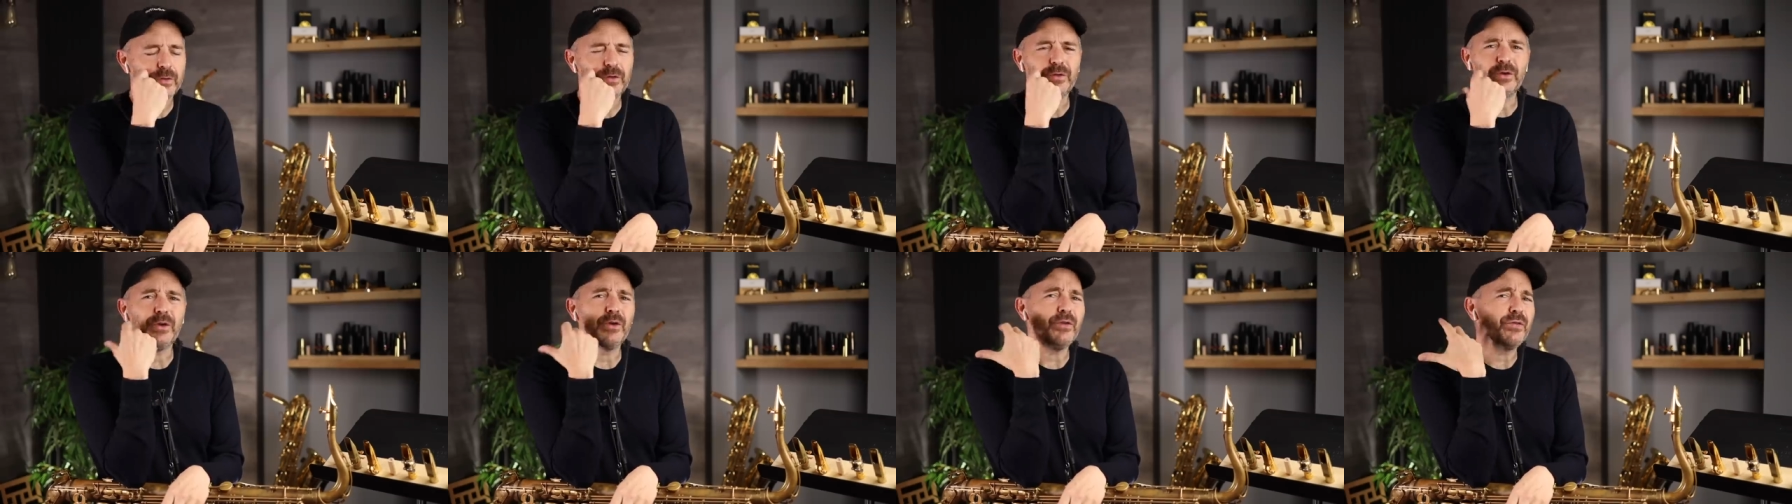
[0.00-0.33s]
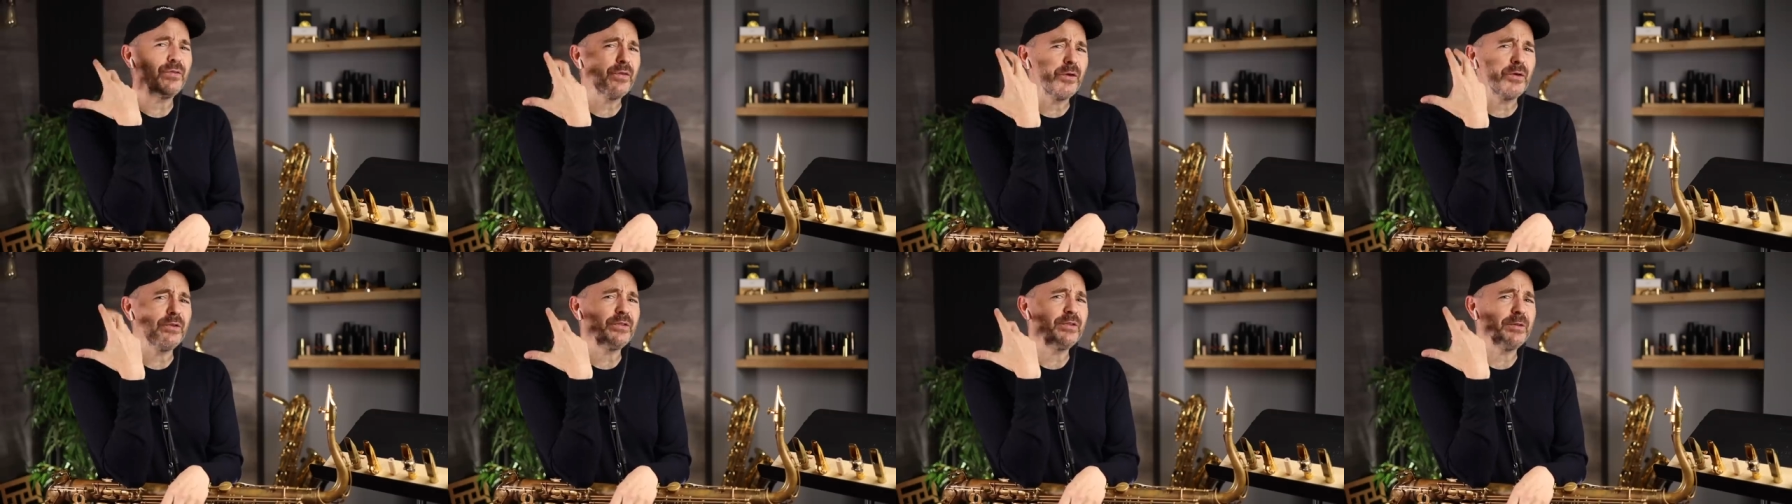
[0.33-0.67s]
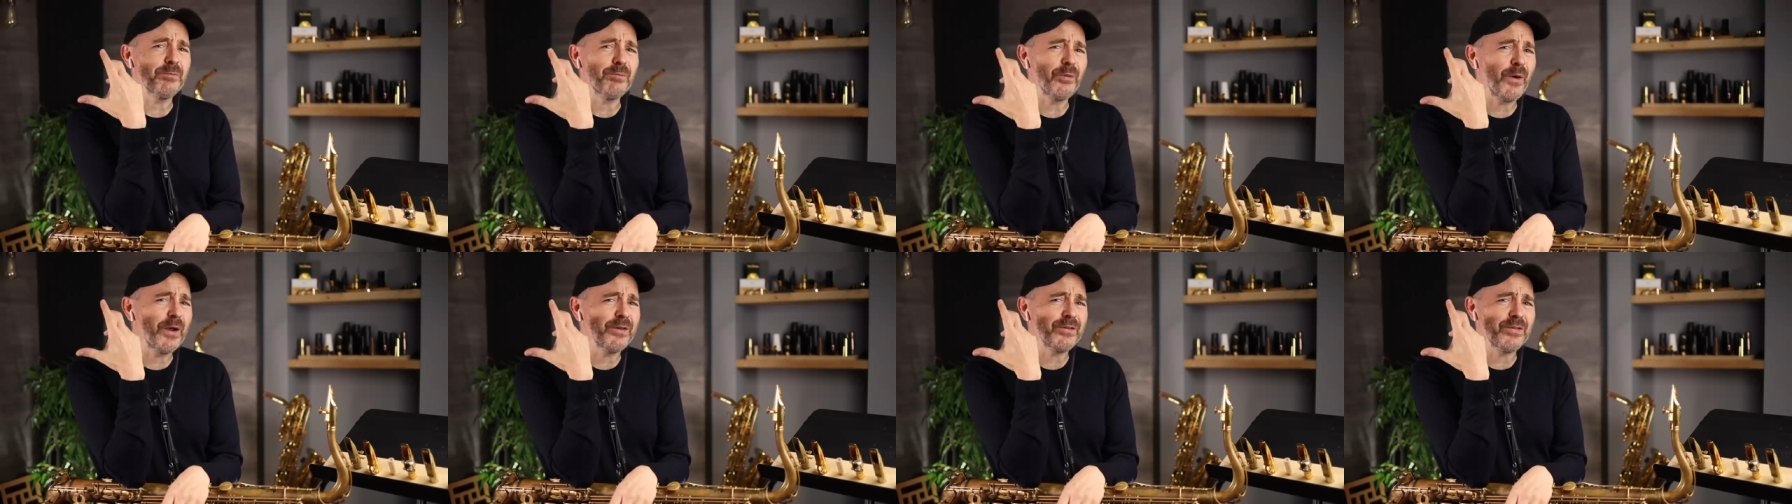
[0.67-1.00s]
So your first
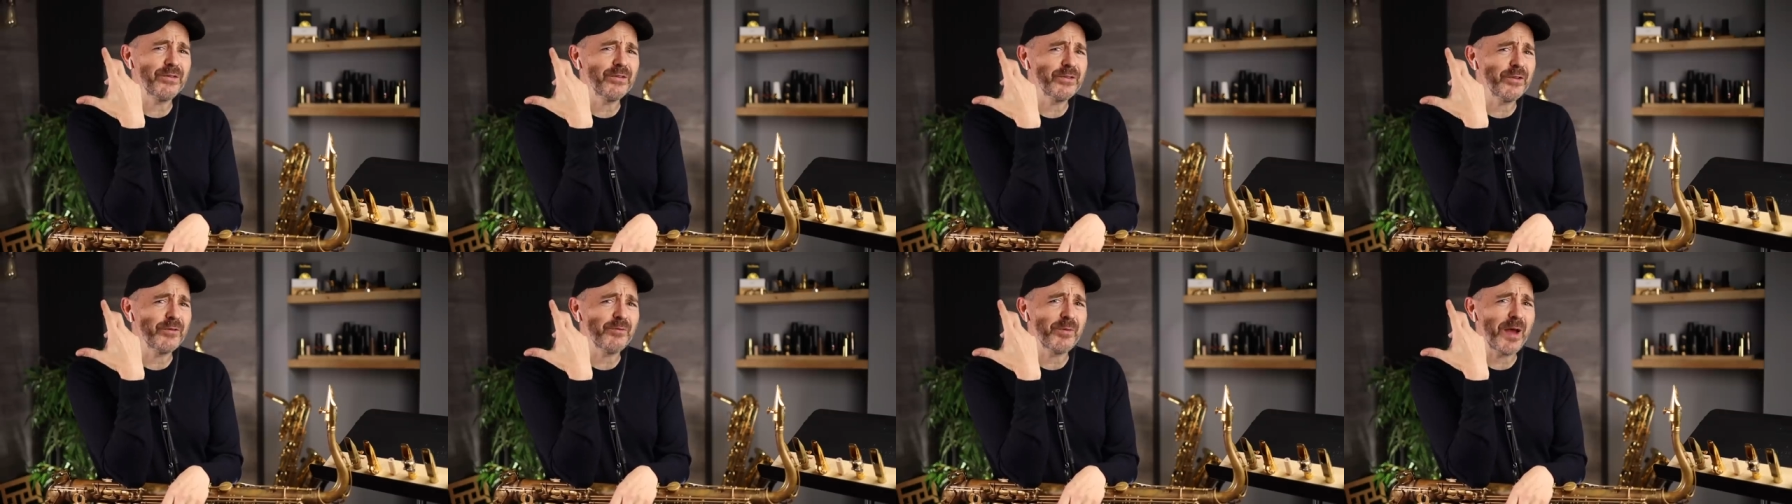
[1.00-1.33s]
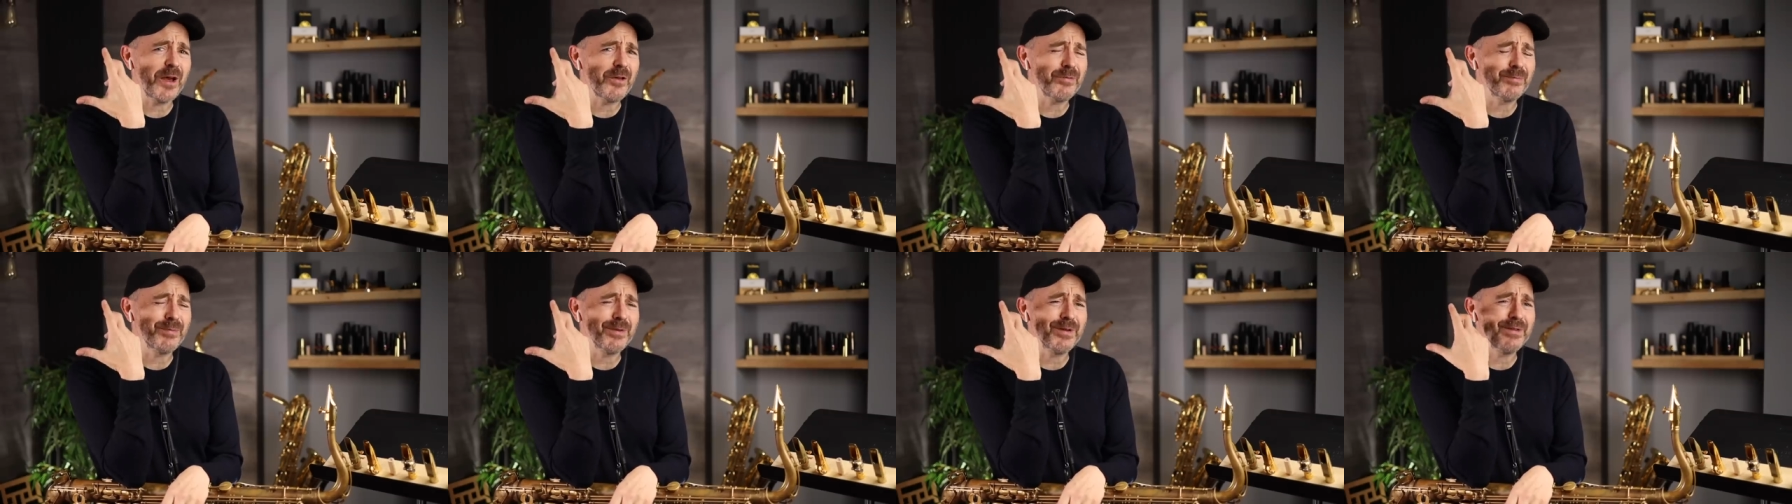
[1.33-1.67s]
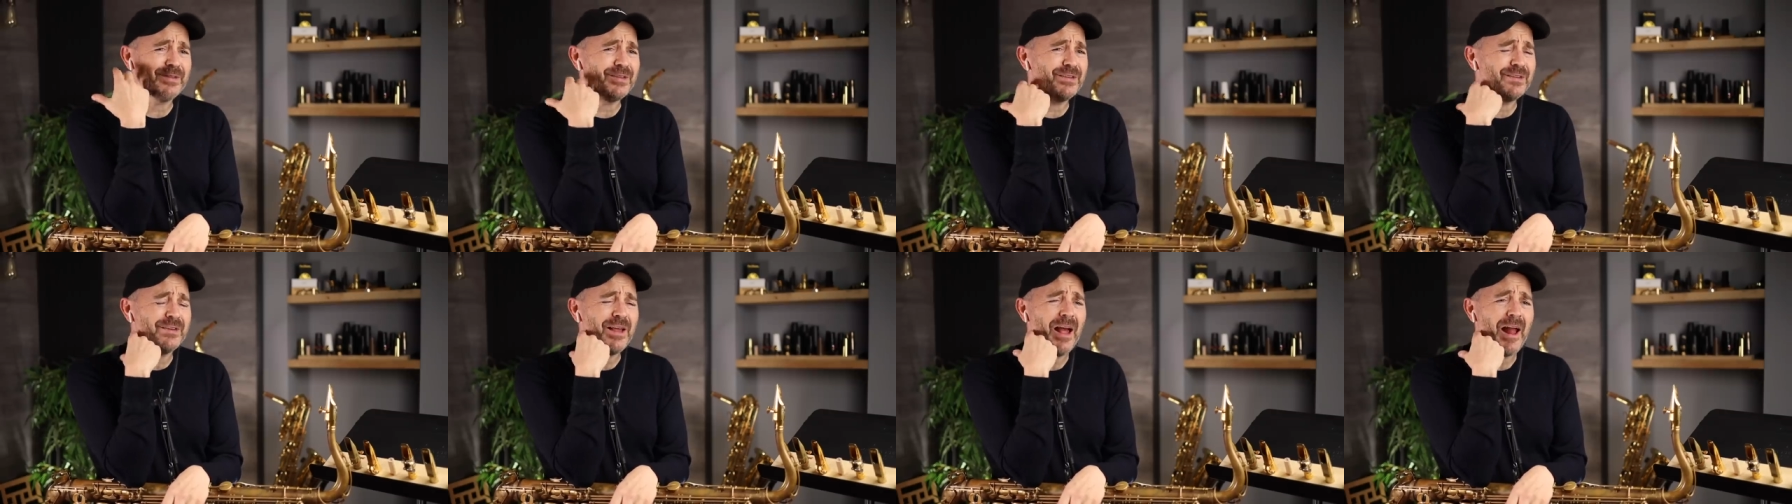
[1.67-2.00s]
impressions of
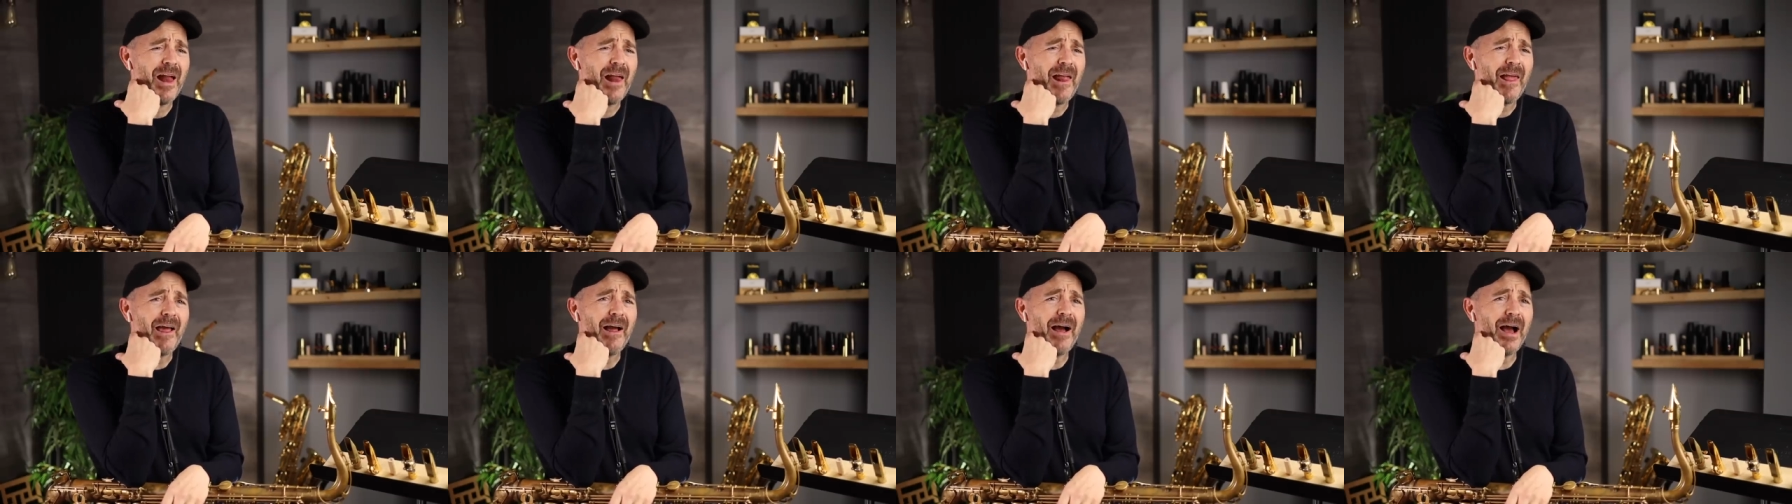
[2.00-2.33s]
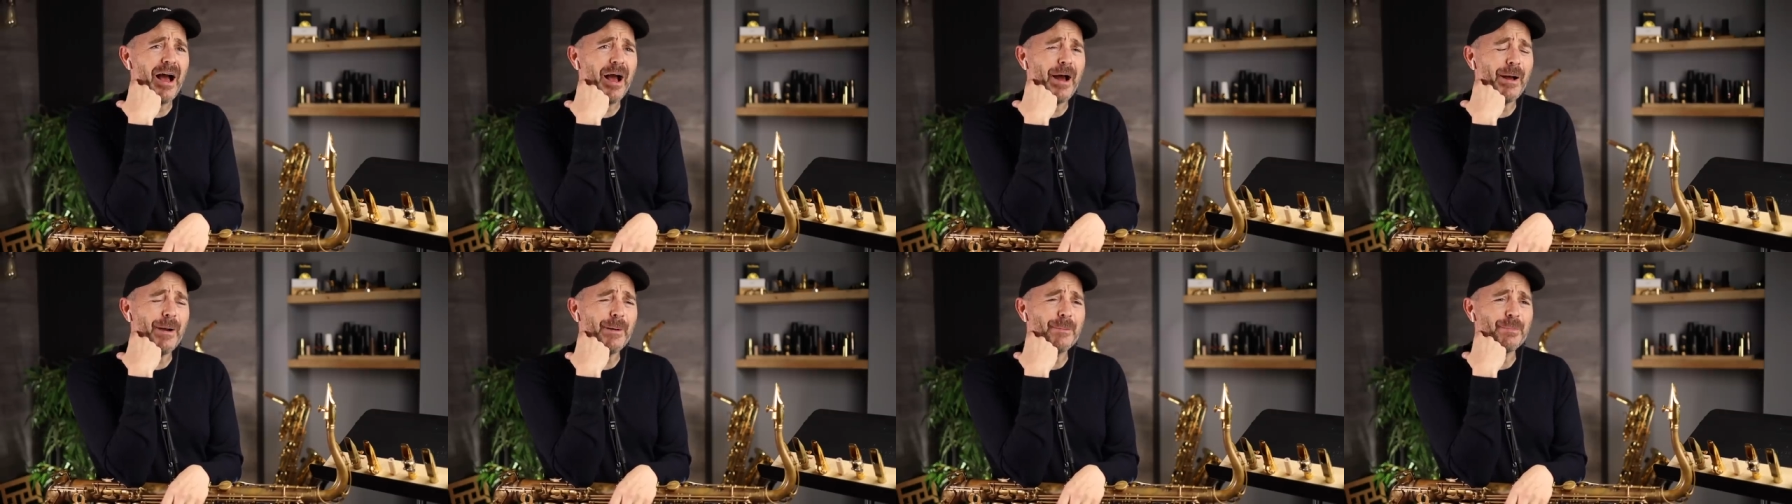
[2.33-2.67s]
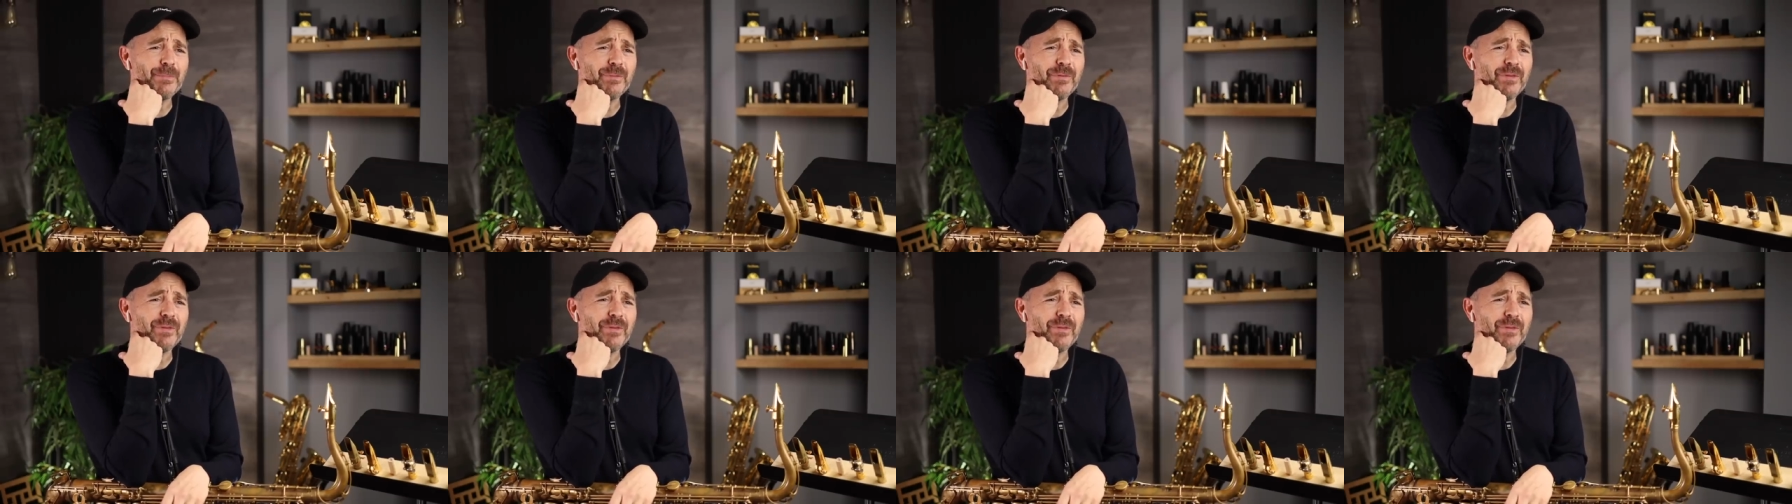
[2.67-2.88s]
mouthpieces uh,